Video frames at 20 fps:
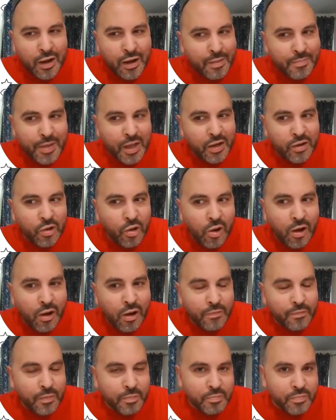I meant
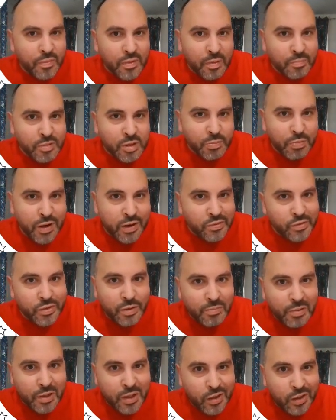off. I'm surprised
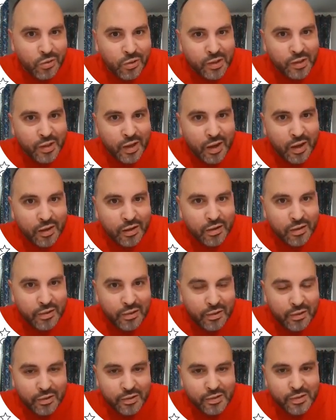nobody caught that
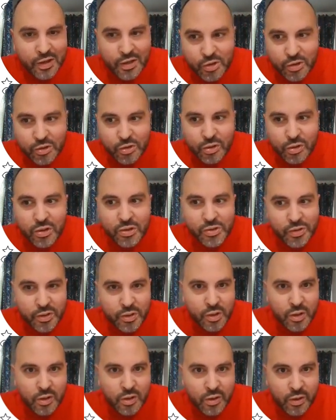because I just told you to
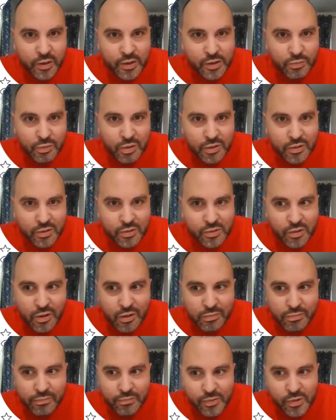turn all these filters
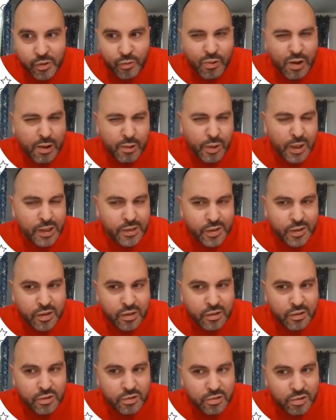off. So why would I tell
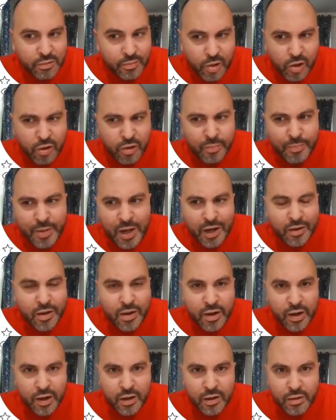you to turn them all back on
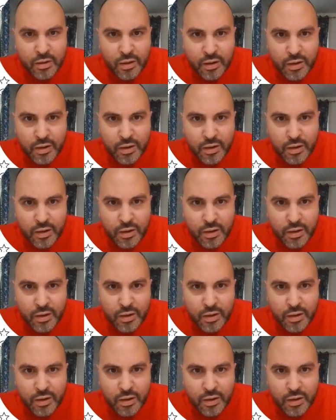again?